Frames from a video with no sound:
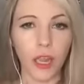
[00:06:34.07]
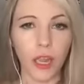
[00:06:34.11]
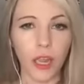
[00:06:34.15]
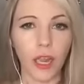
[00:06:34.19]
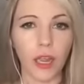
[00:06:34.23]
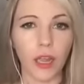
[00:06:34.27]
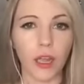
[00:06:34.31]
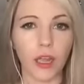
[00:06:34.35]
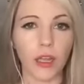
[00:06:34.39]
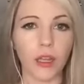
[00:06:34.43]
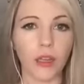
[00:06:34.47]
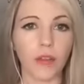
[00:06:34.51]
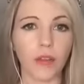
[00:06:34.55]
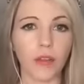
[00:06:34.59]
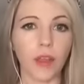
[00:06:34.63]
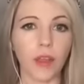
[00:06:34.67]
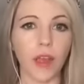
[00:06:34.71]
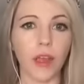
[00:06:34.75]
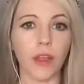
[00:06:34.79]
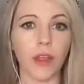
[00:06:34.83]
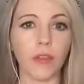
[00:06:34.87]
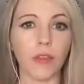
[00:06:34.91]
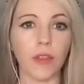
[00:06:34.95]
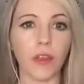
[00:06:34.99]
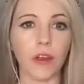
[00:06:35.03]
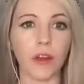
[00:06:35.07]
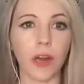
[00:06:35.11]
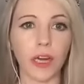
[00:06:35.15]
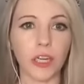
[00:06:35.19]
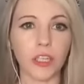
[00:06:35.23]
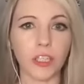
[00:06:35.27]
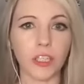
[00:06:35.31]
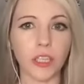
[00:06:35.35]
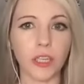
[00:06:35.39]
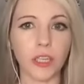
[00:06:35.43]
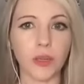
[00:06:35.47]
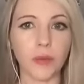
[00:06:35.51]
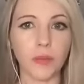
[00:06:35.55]
and that they're
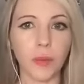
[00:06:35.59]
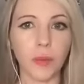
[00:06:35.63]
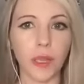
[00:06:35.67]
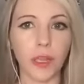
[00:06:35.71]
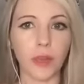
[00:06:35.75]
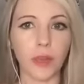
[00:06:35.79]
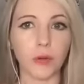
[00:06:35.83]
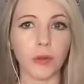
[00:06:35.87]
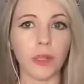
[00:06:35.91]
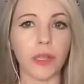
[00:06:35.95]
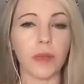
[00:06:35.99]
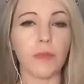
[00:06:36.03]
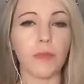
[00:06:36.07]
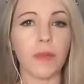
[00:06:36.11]
actually being really